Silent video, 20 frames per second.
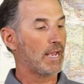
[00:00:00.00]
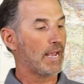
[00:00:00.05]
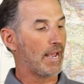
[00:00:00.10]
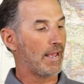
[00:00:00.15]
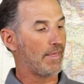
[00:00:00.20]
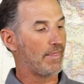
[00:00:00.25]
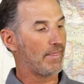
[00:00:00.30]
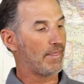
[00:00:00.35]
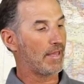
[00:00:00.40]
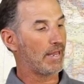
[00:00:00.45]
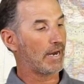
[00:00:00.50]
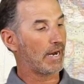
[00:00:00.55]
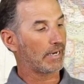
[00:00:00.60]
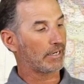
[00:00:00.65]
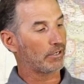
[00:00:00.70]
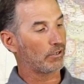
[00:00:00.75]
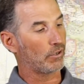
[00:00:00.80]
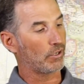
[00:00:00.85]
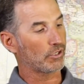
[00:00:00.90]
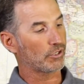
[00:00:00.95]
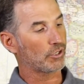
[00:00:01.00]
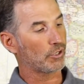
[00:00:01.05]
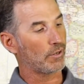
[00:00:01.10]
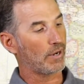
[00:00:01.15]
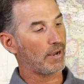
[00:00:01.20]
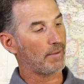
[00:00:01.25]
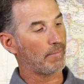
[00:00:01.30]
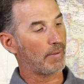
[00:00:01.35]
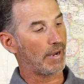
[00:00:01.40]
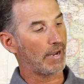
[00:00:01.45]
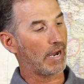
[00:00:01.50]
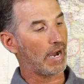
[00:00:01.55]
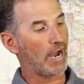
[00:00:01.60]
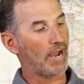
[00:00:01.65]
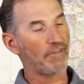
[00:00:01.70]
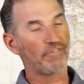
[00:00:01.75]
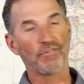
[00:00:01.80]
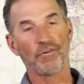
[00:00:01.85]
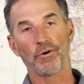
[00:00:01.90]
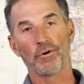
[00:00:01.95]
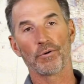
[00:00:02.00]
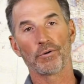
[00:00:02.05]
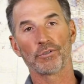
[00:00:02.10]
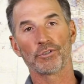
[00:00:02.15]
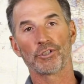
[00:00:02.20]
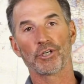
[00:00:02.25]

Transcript: and then I could also have my iPhone